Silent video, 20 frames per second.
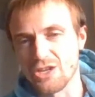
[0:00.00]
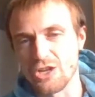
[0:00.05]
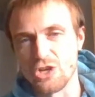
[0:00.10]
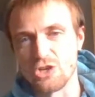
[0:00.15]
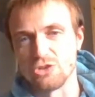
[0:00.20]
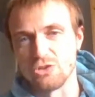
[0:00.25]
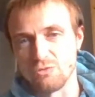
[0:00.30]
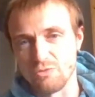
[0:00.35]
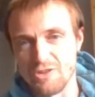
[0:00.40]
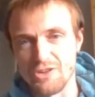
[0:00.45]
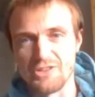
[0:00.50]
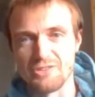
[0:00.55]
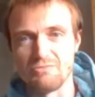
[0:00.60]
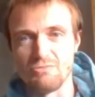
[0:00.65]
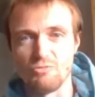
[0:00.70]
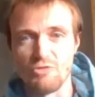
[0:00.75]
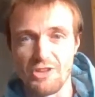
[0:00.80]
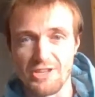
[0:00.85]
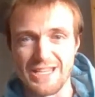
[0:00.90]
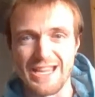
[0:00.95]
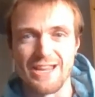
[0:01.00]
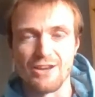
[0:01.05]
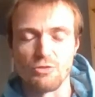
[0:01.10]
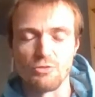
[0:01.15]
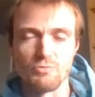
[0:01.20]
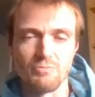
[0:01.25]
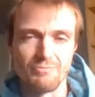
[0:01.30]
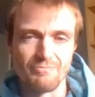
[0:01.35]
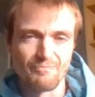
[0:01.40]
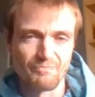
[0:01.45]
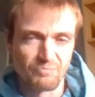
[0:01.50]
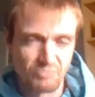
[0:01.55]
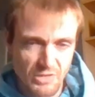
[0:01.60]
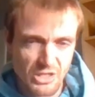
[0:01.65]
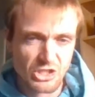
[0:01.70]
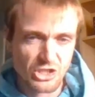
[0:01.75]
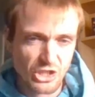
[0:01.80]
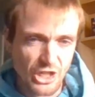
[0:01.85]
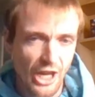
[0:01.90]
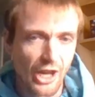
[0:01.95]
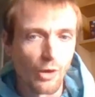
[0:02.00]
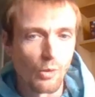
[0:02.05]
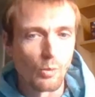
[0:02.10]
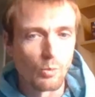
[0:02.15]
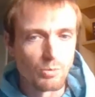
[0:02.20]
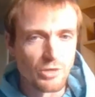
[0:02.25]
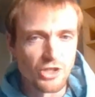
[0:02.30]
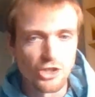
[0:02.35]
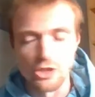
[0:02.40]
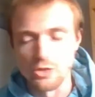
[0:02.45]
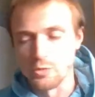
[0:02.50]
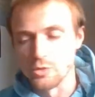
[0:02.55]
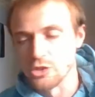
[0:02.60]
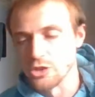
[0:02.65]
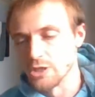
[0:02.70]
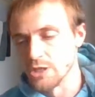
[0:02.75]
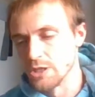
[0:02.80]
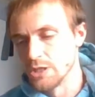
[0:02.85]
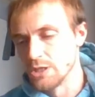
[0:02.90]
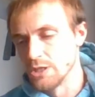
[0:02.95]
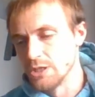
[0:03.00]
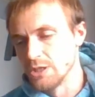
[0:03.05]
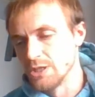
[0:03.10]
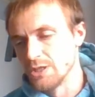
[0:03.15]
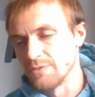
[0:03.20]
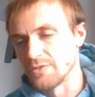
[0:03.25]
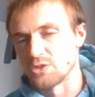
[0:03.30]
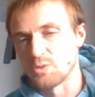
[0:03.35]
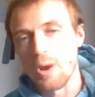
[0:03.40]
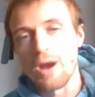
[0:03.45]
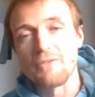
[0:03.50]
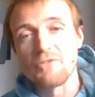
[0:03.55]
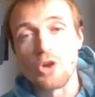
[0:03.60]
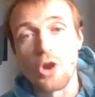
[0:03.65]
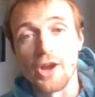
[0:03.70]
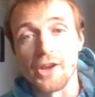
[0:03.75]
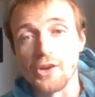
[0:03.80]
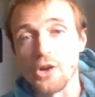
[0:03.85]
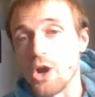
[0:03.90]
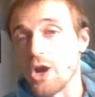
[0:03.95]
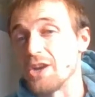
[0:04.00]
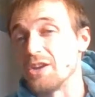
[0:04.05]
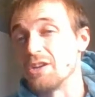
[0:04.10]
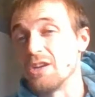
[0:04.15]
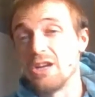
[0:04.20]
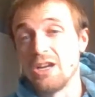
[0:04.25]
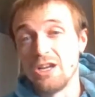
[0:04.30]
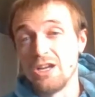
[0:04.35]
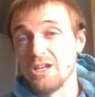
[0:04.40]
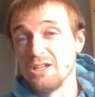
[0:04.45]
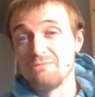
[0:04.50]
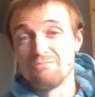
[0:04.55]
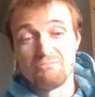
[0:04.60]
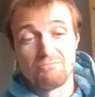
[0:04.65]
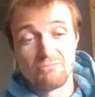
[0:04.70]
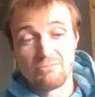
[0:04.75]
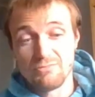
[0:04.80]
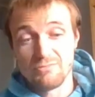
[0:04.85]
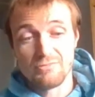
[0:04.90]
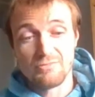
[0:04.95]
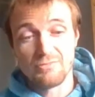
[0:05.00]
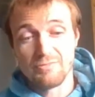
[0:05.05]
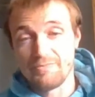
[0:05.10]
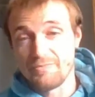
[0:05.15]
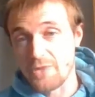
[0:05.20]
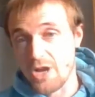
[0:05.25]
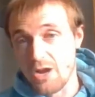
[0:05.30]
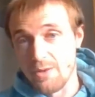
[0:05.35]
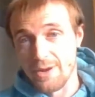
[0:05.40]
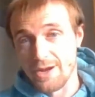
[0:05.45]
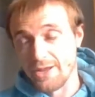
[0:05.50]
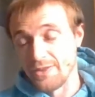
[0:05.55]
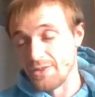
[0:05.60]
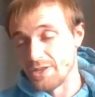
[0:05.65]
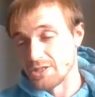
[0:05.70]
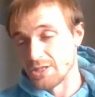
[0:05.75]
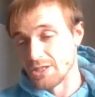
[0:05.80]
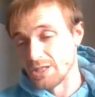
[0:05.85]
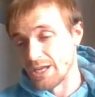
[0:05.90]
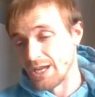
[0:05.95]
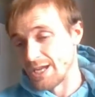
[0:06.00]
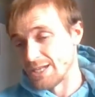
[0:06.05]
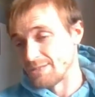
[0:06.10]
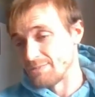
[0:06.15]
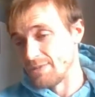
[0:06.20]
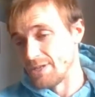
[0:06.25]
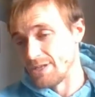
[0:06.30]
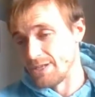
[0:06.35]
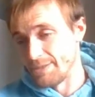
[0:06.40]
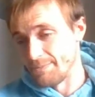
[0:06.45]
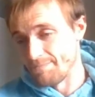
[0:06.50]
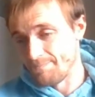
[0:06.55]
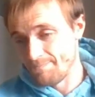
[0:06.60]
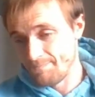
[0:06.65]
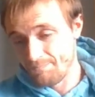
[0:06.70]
on a retail scale produced. For $12.99, I reckon this could last me